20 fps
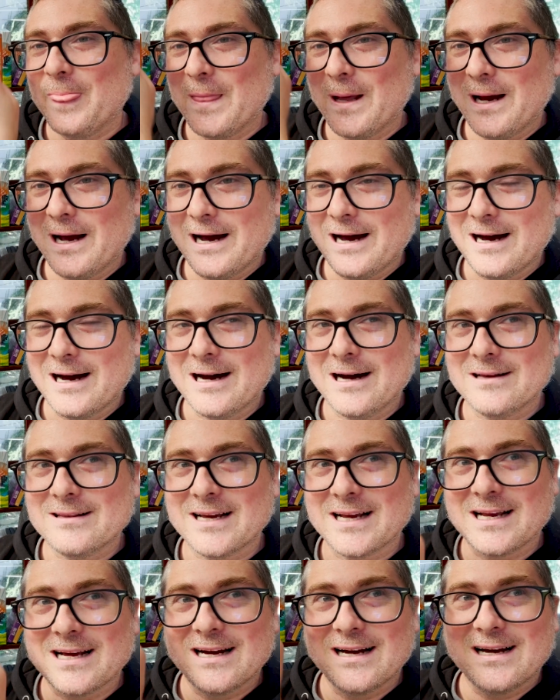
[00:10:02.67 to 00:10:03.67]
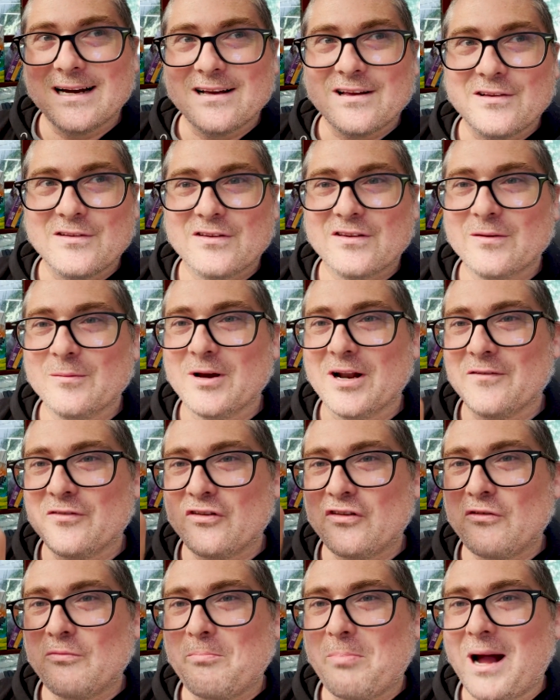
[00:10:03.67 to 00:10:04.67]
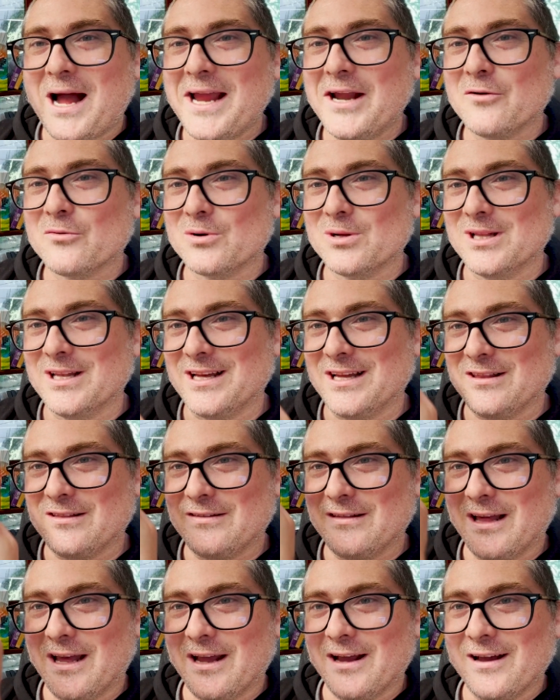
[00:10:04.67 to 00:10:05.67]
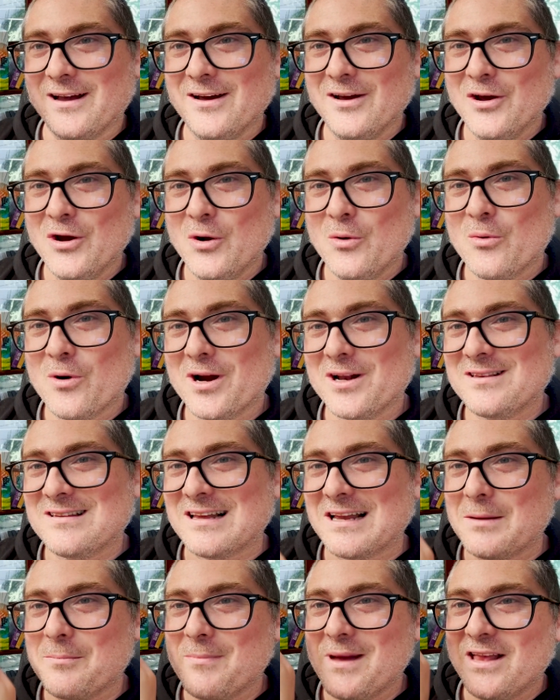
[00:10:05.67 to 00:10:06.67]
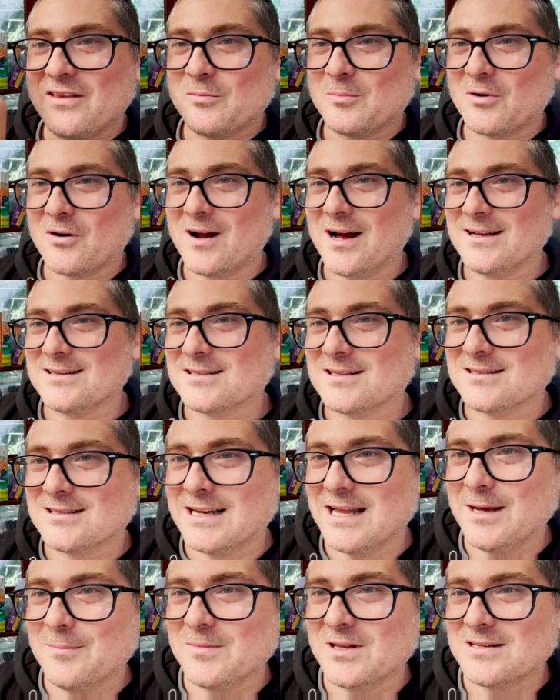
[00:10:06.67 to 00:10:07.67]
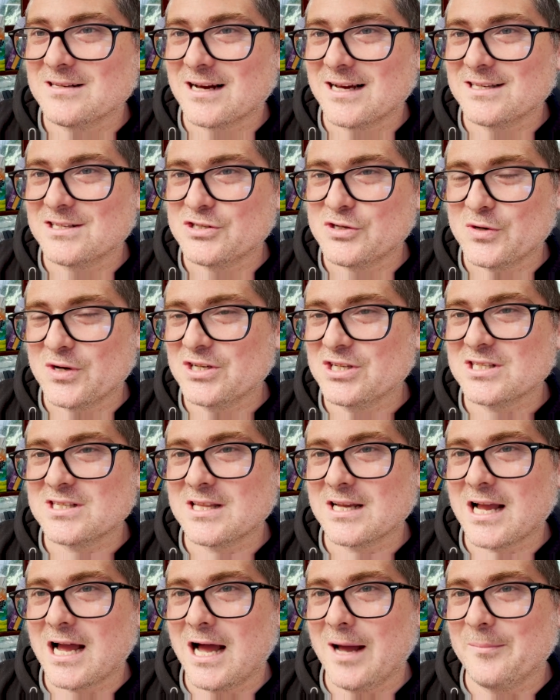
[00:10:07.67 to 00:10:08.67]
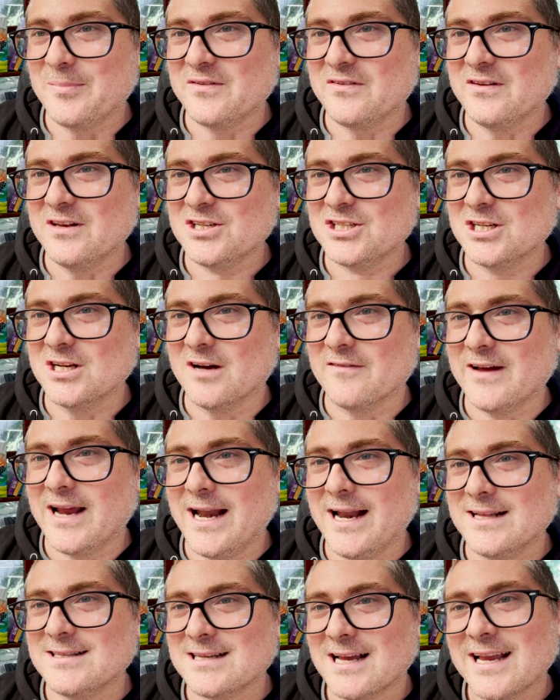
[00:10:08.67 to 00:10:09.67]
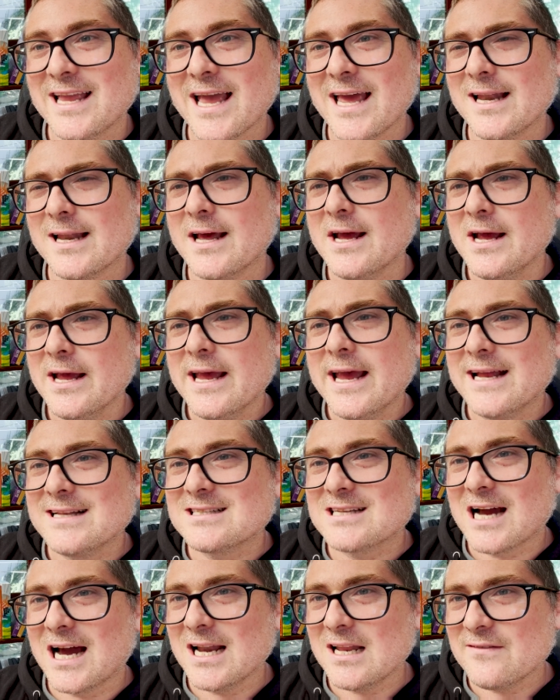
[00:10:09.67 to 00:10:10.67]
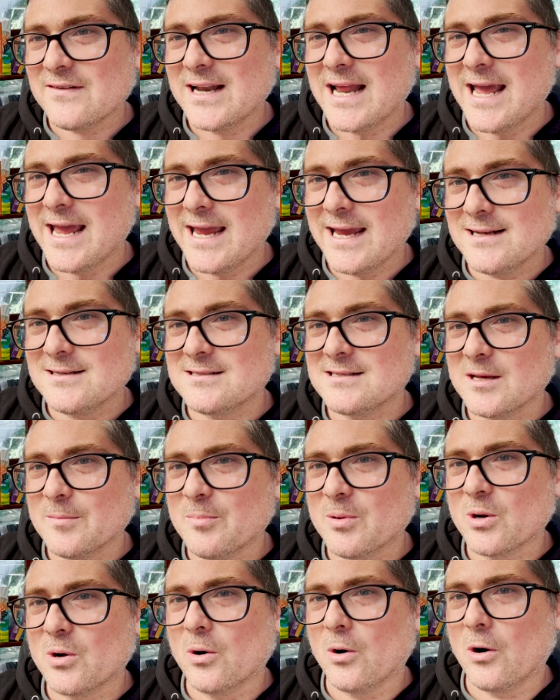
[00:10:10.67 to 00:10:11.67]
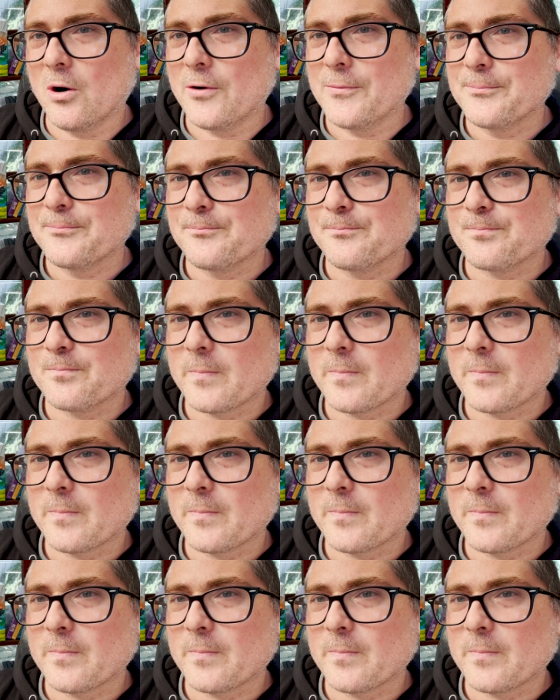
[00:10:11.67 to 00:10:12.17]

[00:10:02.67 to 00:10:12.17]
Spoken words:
kind of spiraling thing, where it's like mesmerizes and hypnotizes you, and just the composition of it. And it's kind of an atypical